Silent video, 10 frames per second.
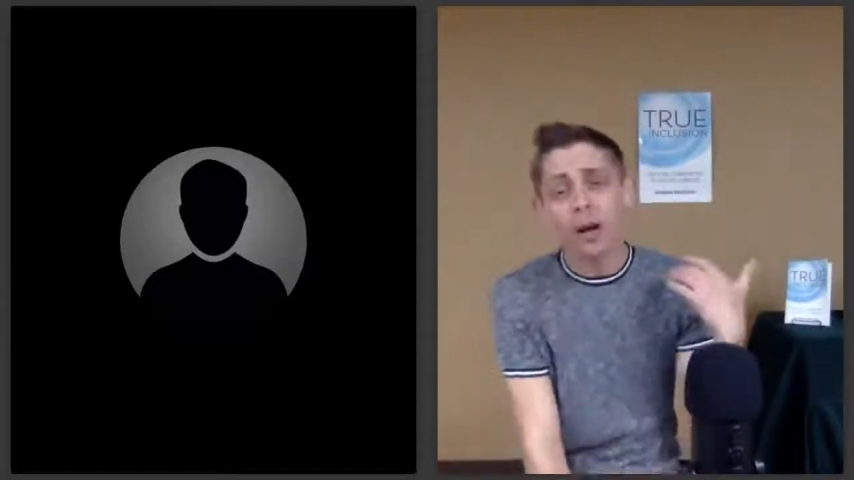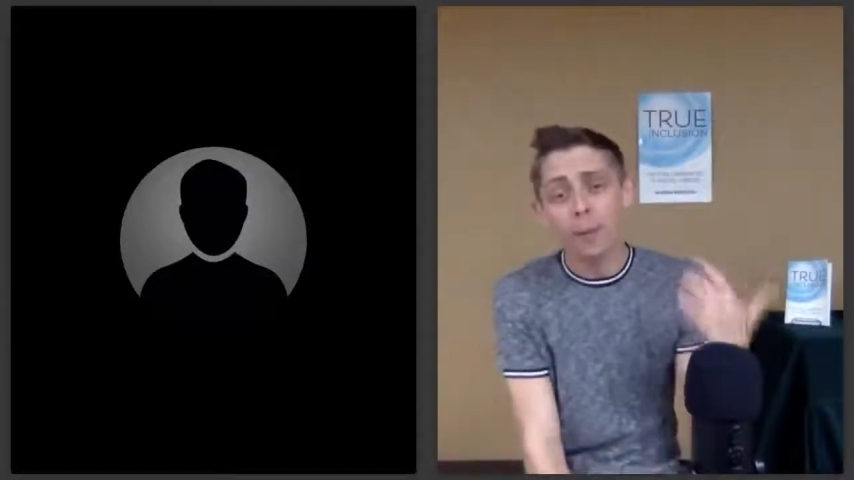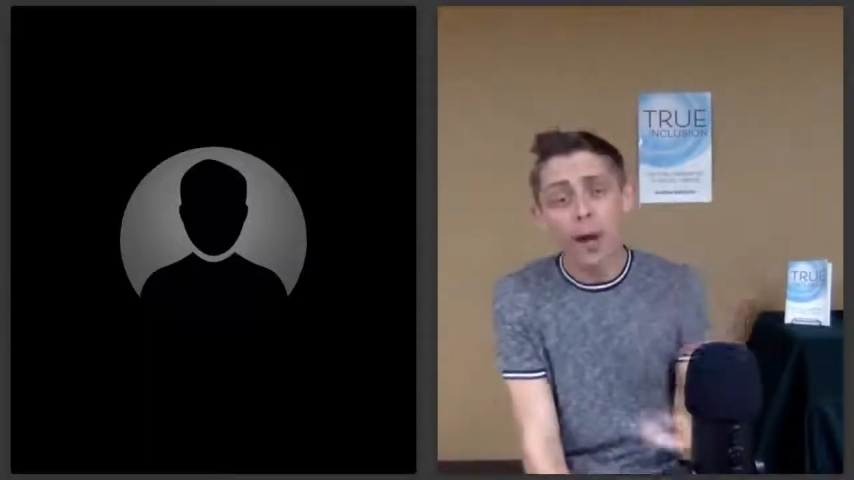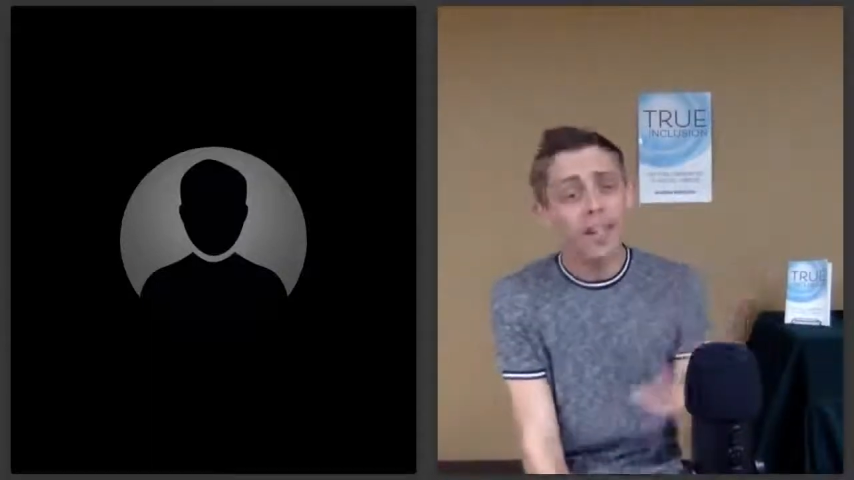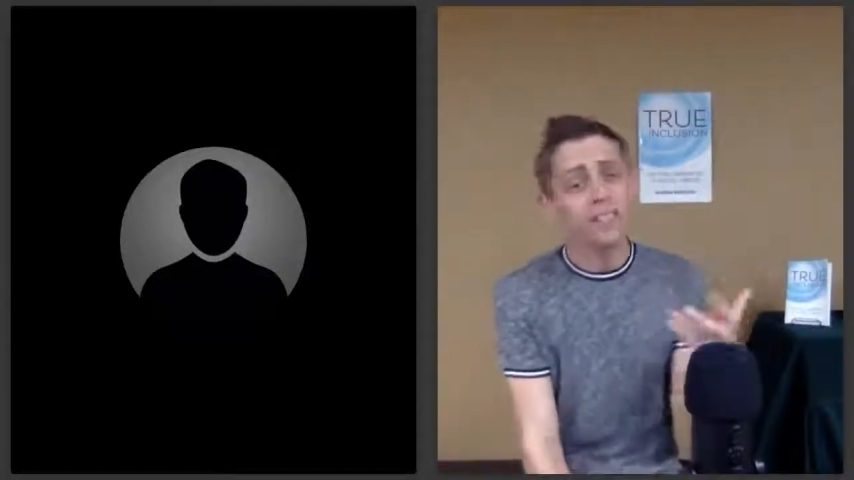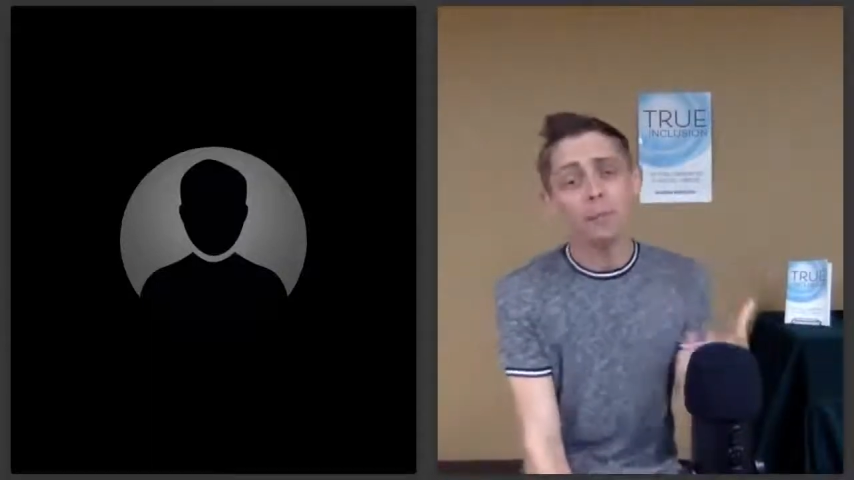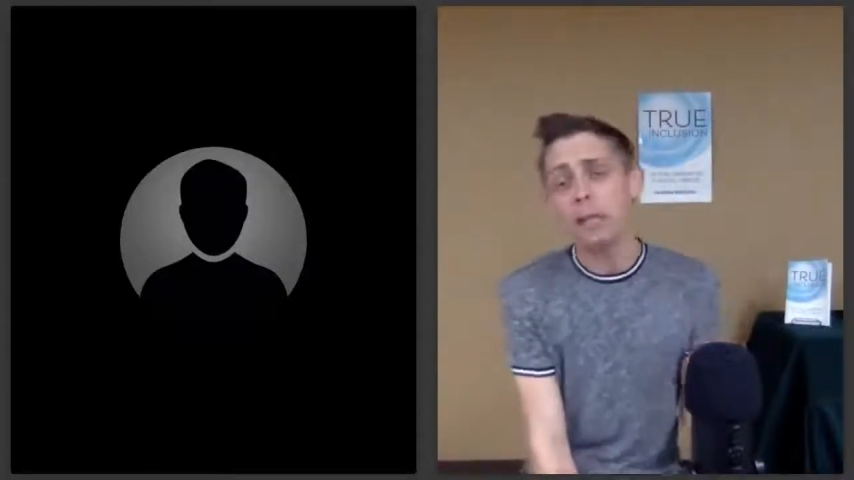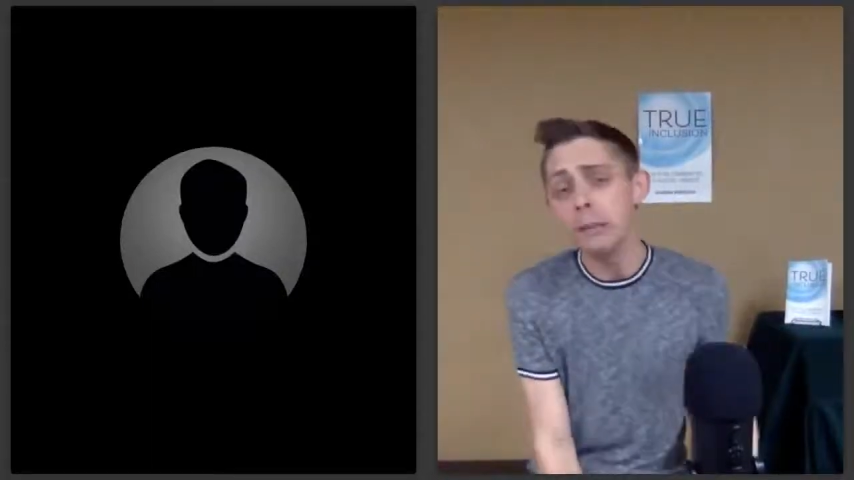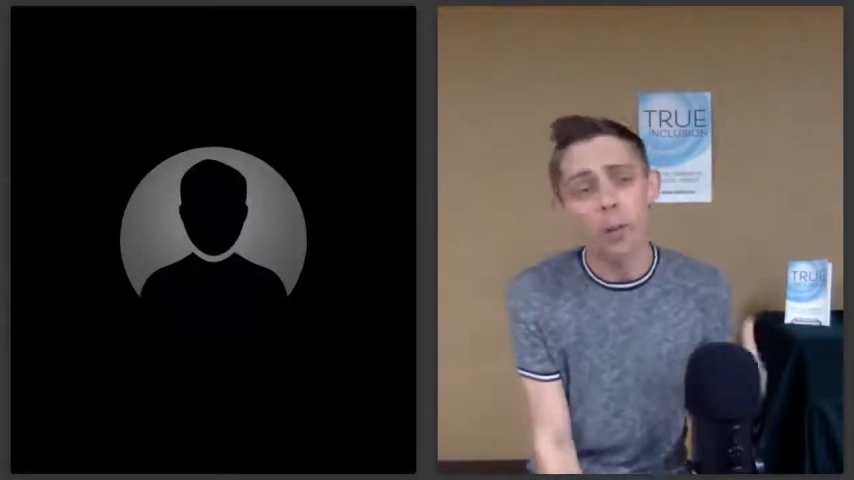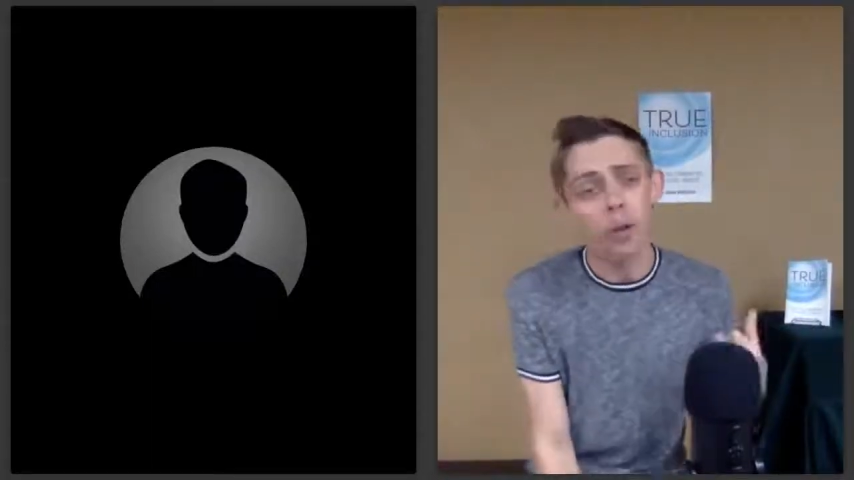oppressed
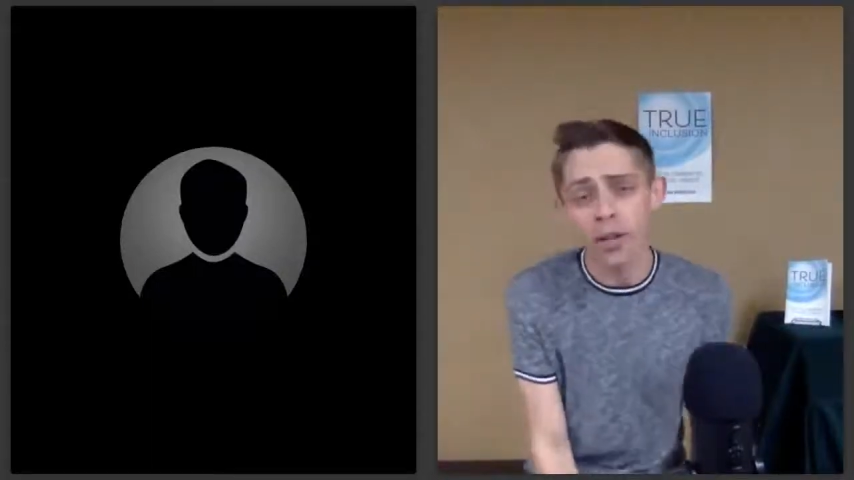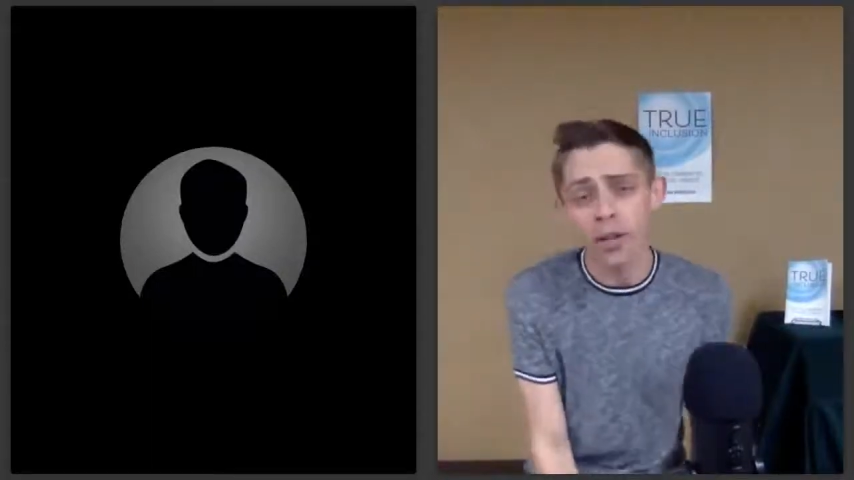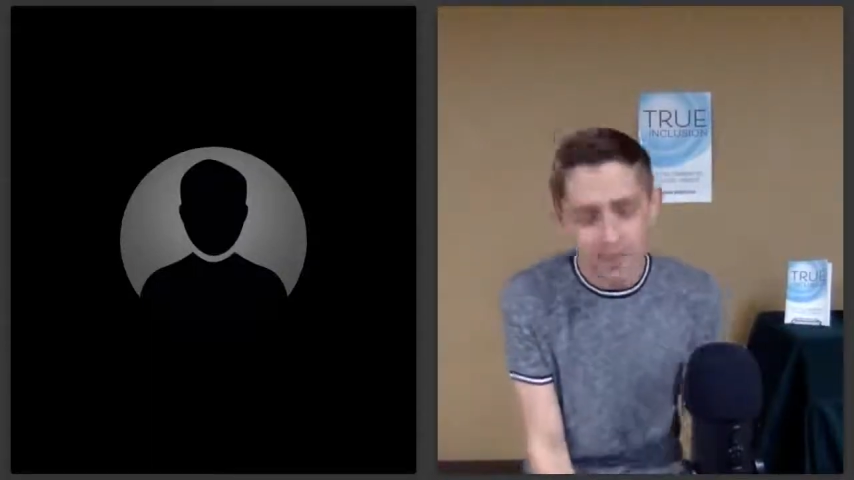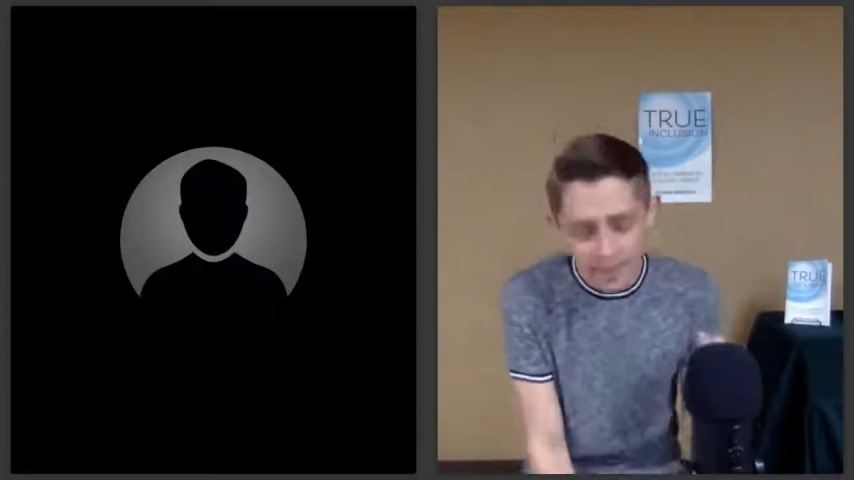people in our